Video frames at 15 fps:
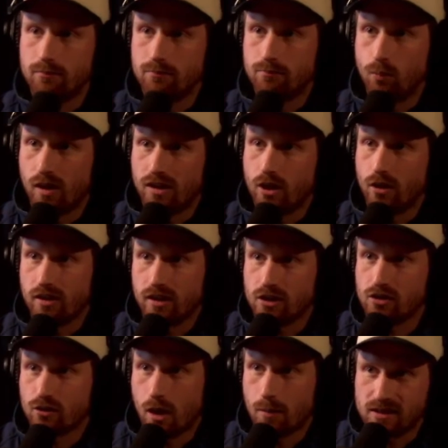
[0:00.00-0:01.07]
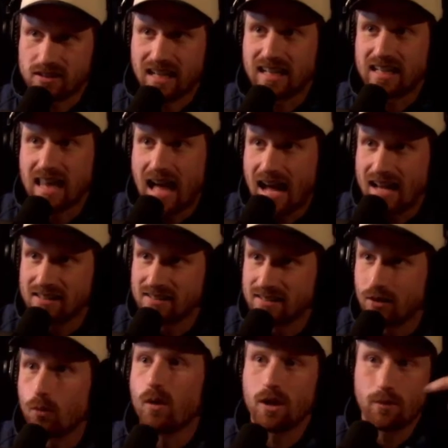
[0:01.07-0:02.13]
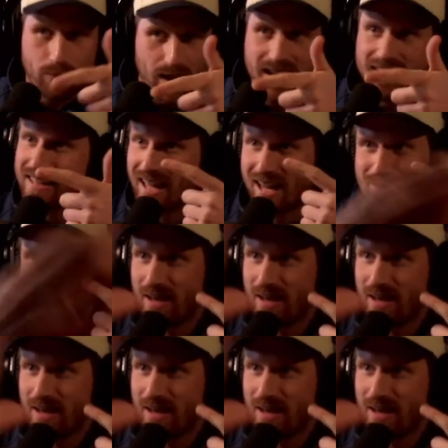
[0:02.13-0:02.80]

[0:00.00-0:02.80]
when they were in a scrum because the glass, the Winnipeg game,